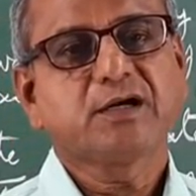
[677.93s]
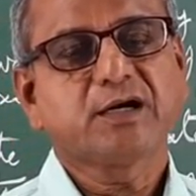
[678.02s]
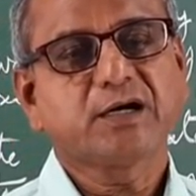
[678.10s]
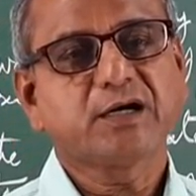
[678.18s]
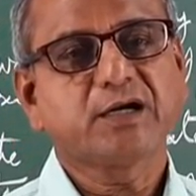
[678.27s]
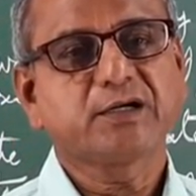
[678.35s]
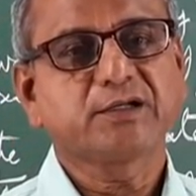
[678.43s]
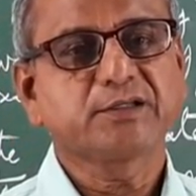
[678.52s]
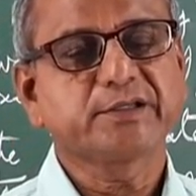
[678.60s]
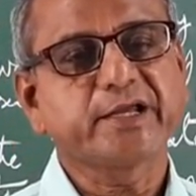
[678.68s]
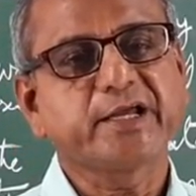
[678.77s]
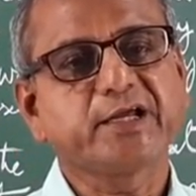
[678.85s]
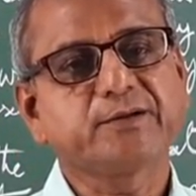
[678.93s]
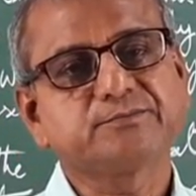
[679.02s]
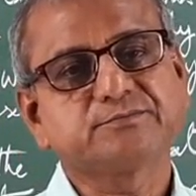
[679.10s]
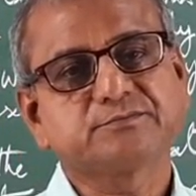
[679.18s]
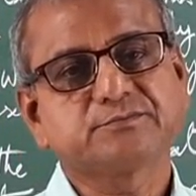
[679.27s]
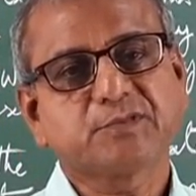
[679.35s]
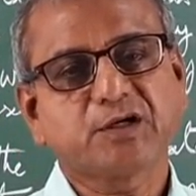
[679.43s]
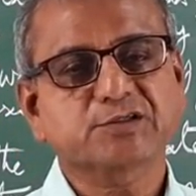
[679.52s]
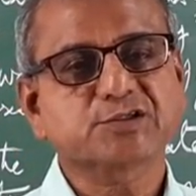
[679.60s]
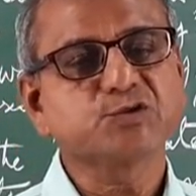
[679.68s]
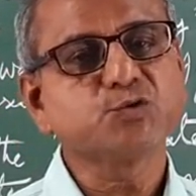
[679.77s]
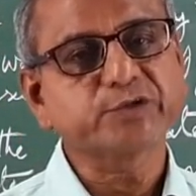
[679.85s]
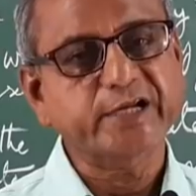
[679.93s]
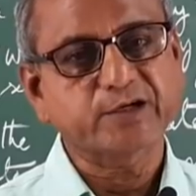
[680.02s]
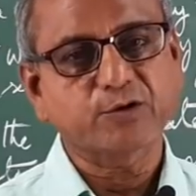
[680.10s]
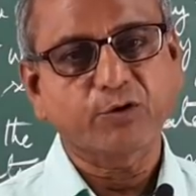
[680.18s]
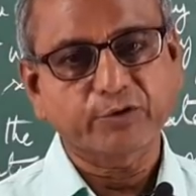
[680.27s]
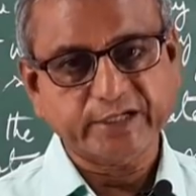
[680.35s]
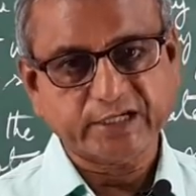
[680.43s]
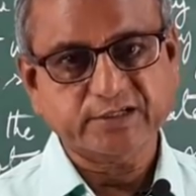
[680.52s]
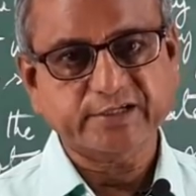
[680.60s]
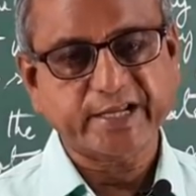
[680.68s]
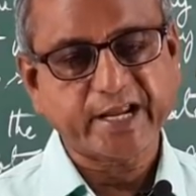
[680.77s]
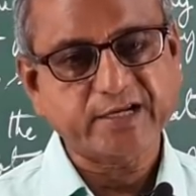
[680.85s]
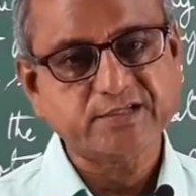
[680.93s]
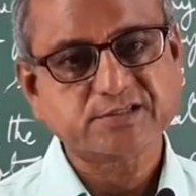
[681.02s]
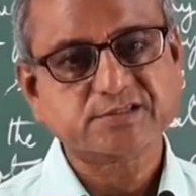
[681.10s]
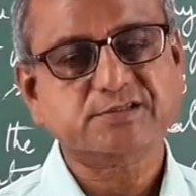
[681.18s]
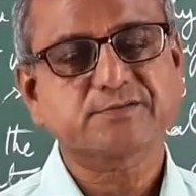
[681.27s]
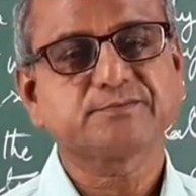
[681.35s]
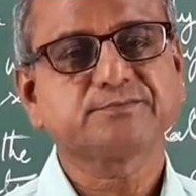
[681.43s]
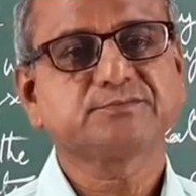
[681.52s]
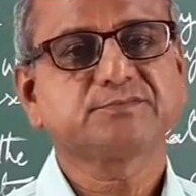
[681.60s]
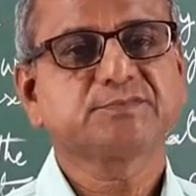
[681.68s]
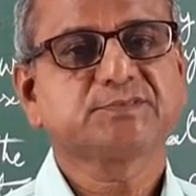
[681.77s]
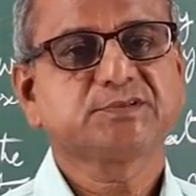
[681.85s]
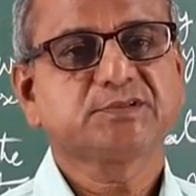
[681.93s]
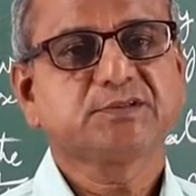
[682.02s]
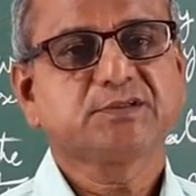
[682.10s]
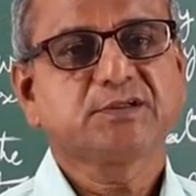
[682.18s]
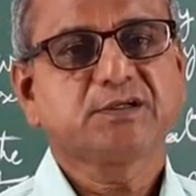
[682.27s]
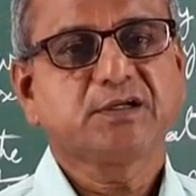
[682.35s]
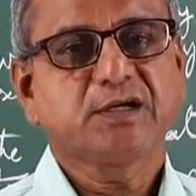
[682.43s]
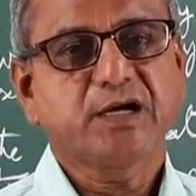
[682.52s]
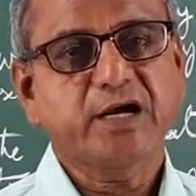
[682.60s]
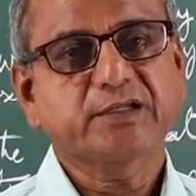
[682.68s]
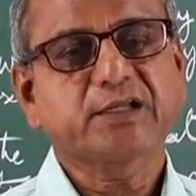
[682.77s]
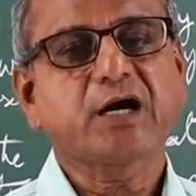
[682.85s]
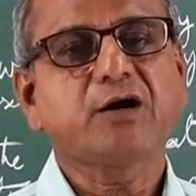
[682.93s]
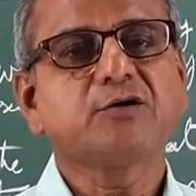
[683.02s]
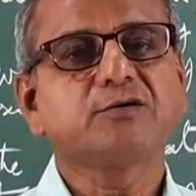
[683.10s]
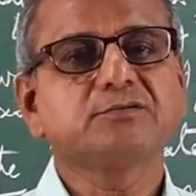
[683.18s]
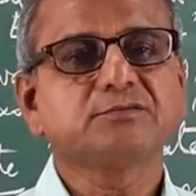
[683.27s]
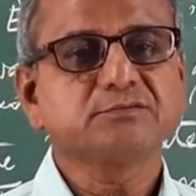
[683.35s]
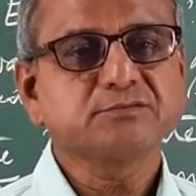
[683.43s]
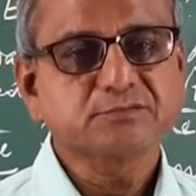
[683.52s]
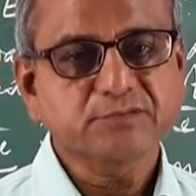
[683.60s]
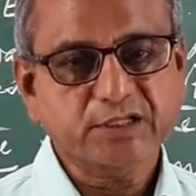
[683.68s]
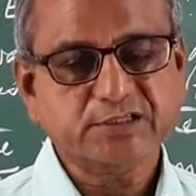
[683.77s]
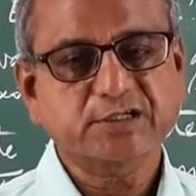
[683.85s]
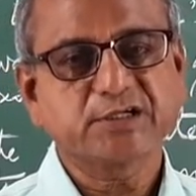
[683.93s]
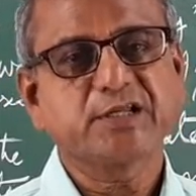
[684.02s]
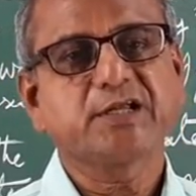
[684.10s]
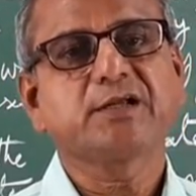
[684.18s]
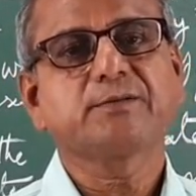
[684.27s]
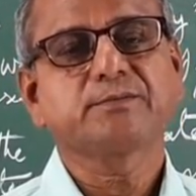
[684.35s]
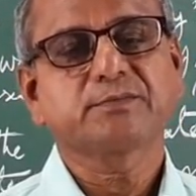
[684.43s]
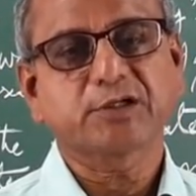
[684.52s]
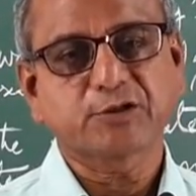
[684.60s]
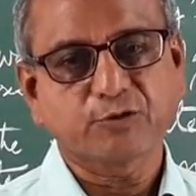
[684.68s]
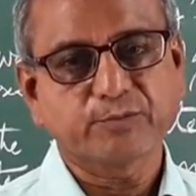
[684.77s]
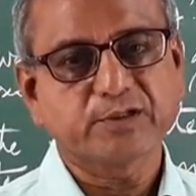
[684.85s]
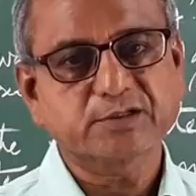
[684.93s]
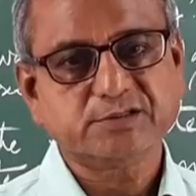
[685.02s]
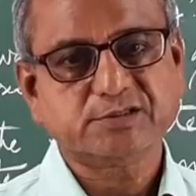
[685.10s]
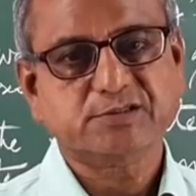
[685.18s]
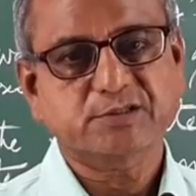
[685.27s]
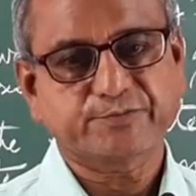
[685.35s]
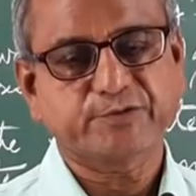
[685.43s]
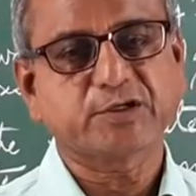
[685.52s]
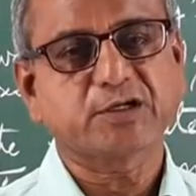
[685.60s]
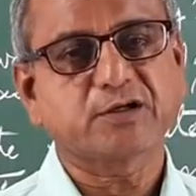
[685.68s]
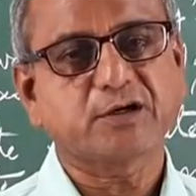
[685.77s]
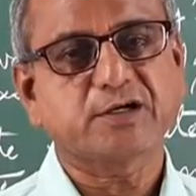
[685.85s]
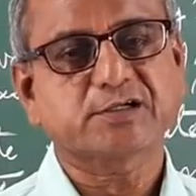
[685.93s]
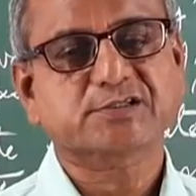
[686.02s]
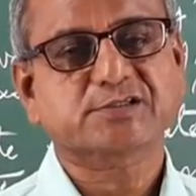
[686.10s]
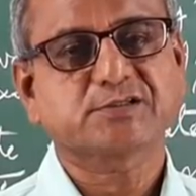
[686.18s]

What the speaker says: and they also looted, hoarded grains. And now naturally the nobles, the feudal lords